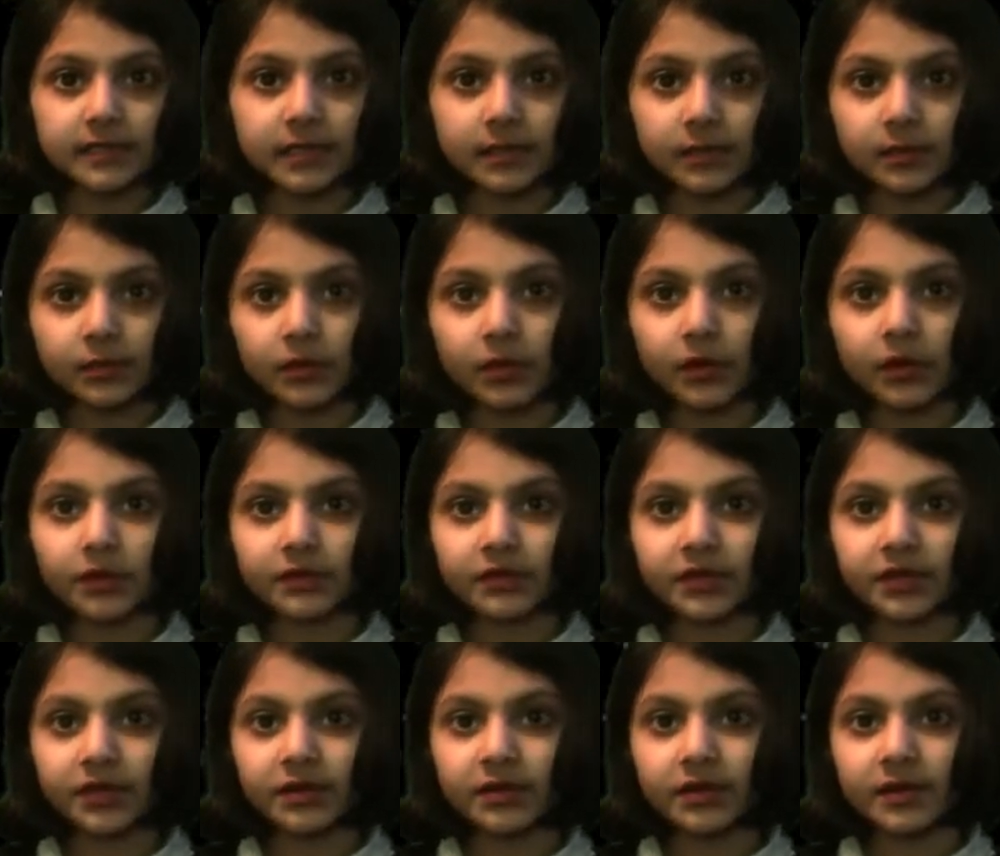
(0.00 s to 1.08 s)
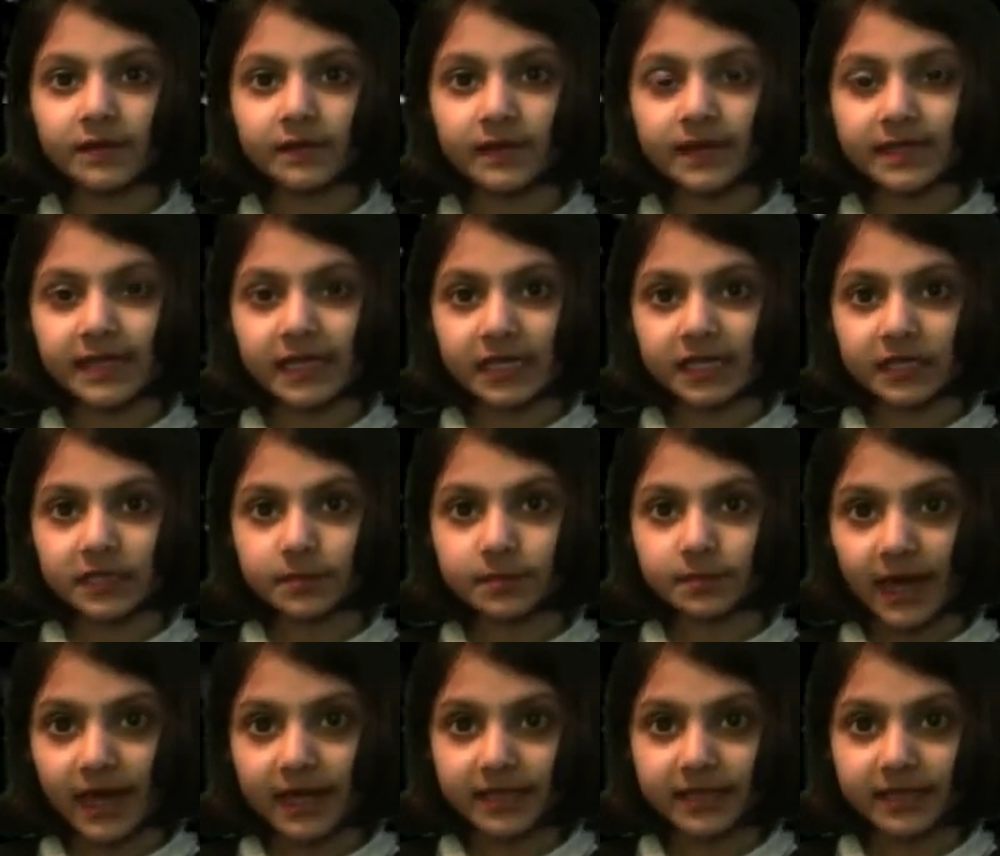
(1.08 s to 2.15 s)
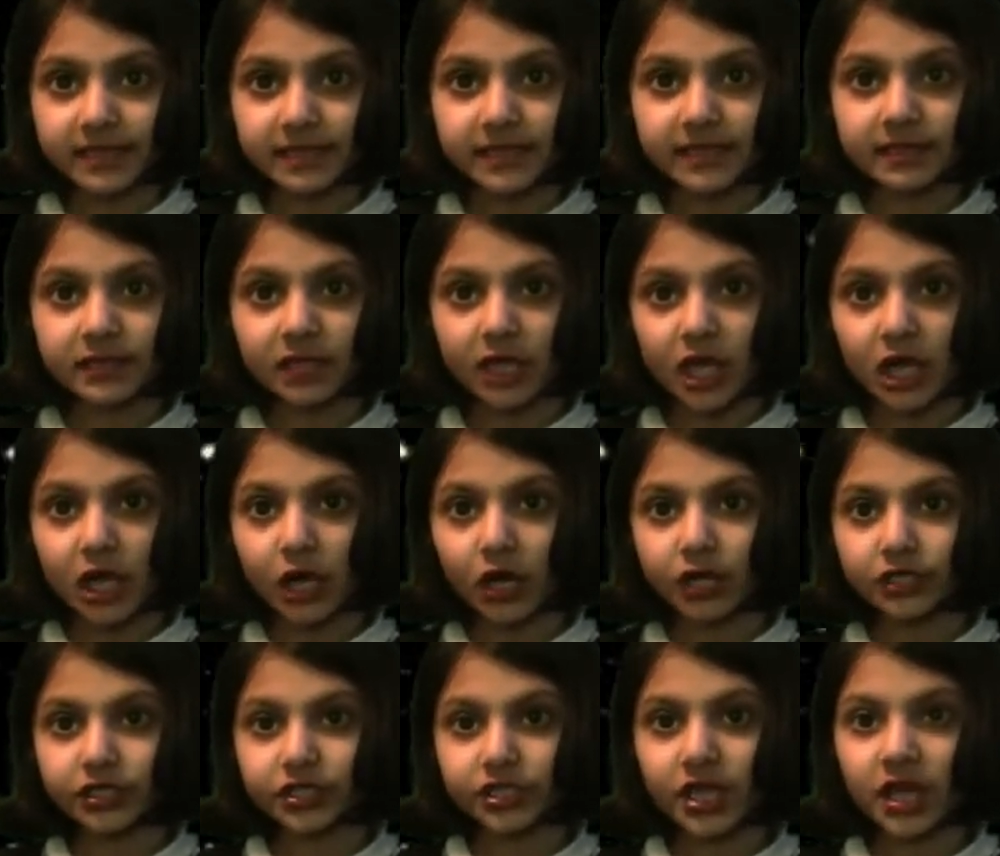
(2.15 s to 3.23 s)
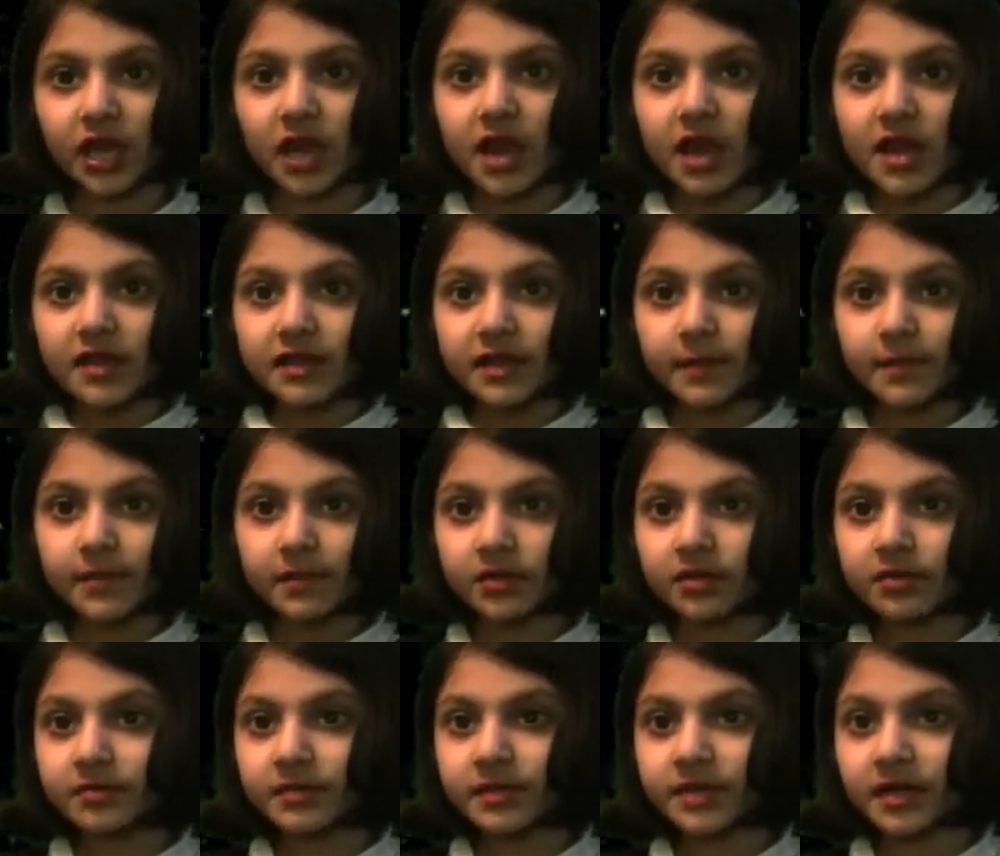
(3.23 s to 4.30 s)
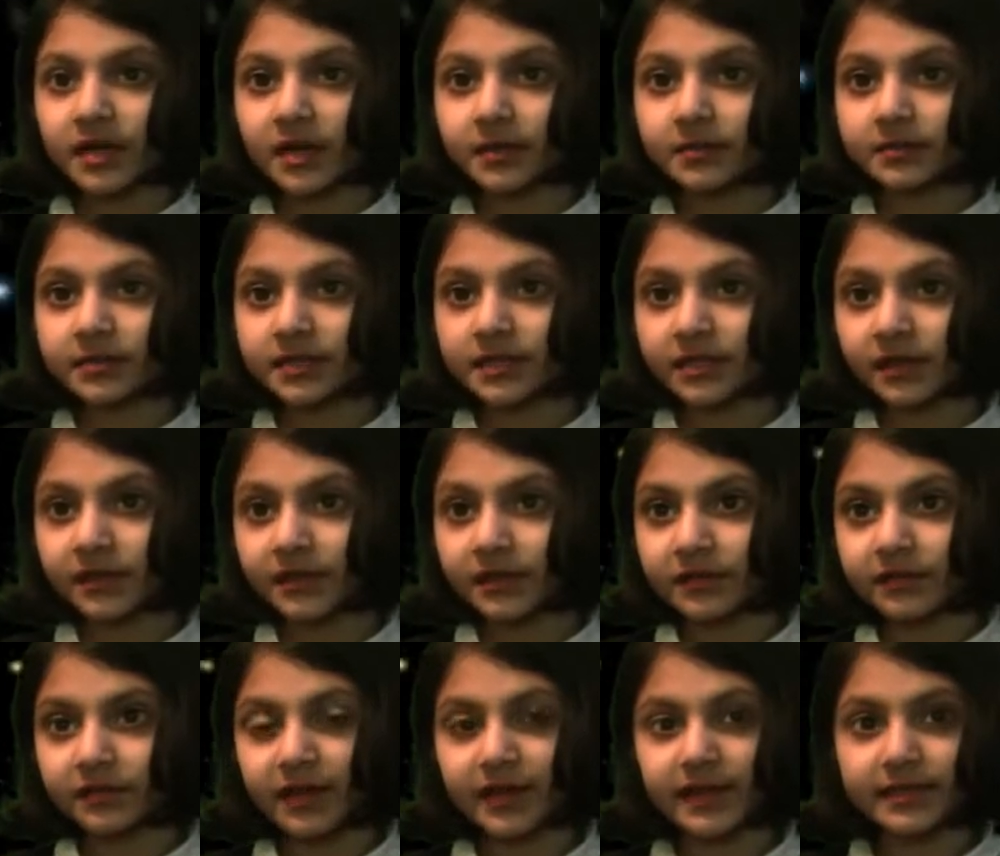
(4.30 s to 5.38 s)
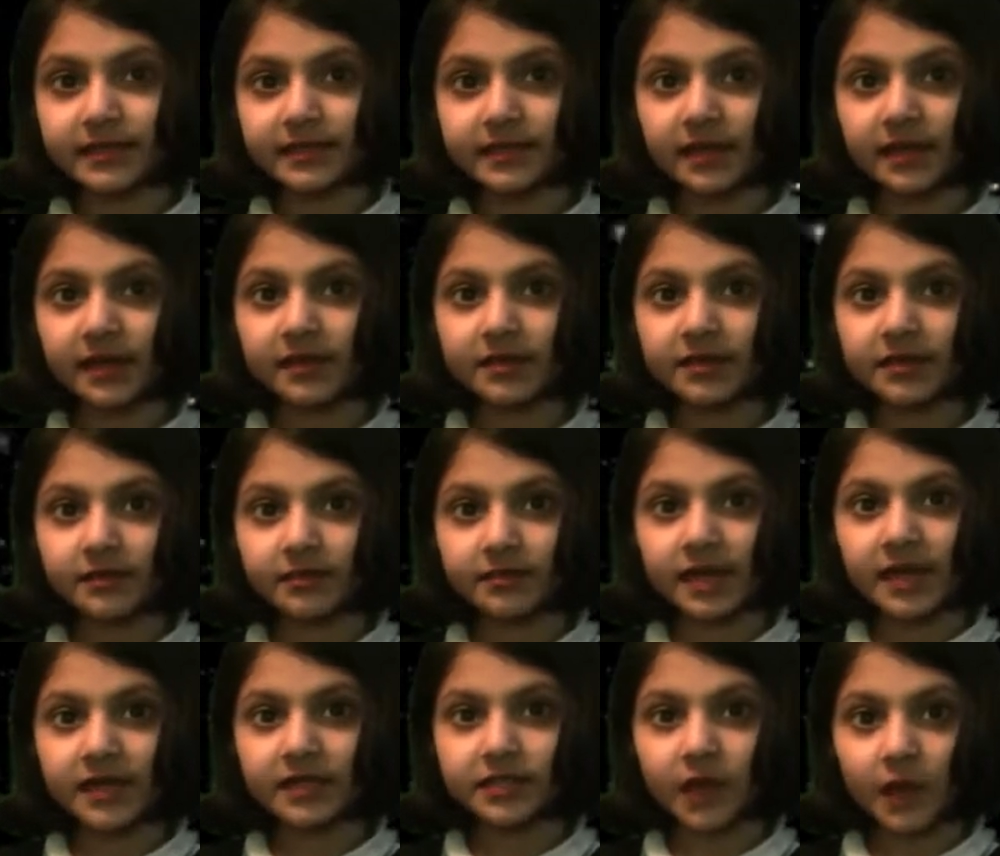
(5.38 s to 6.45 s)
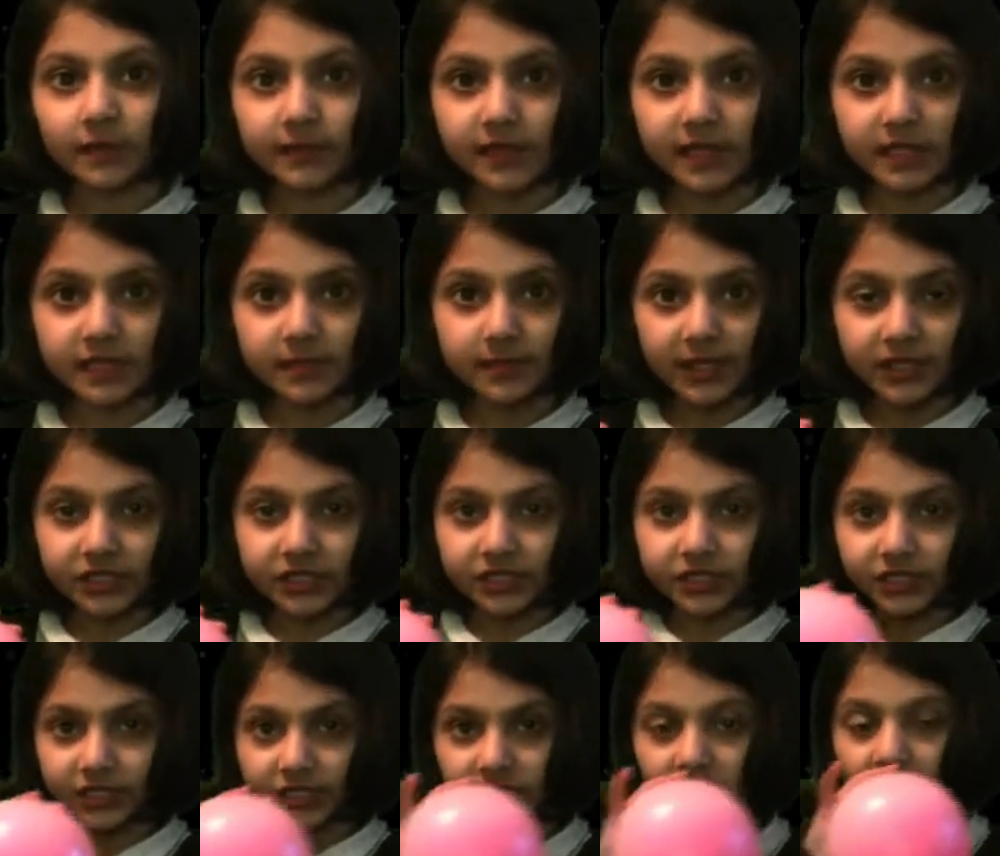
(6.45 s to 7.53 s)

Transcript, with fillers: the more the universe expands, the larger the balloon becomes, so the greater the rate of expansion.